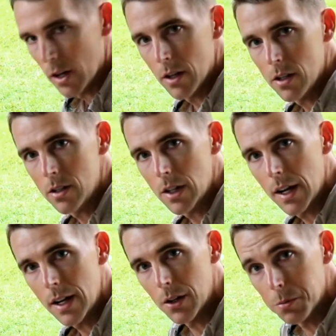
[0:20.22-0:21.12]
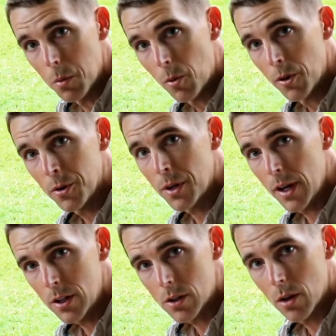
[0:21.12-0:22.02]
uh, today is Memorial
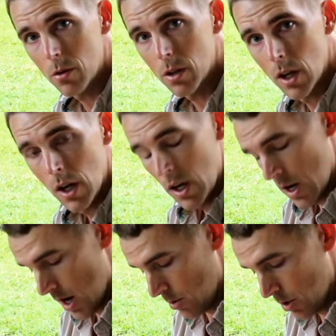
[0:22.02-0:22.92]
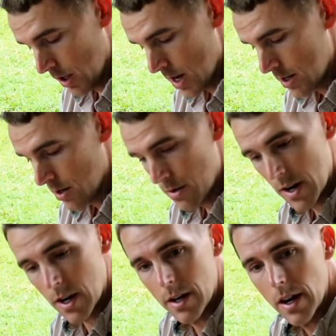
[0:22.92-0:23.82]
Day, so I would like to
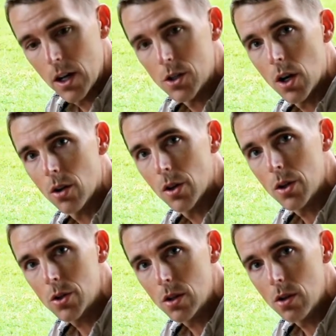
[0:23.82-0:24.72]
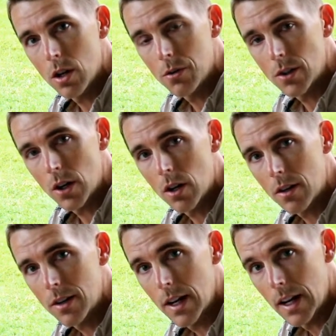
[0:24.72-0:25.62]
recognize all those who have
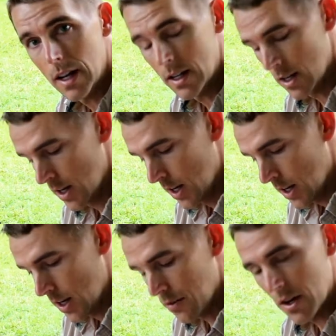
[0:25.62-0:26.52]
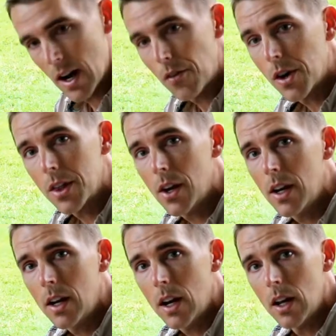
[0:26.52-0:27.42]
served and given
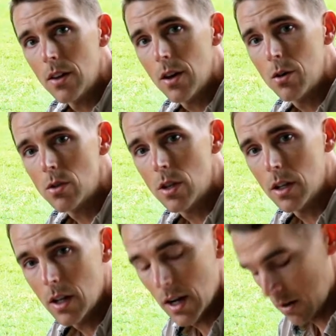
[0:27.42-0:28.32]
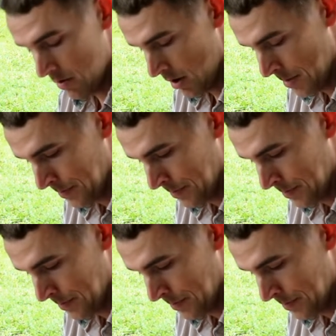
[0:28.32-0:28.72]
everything and those that gave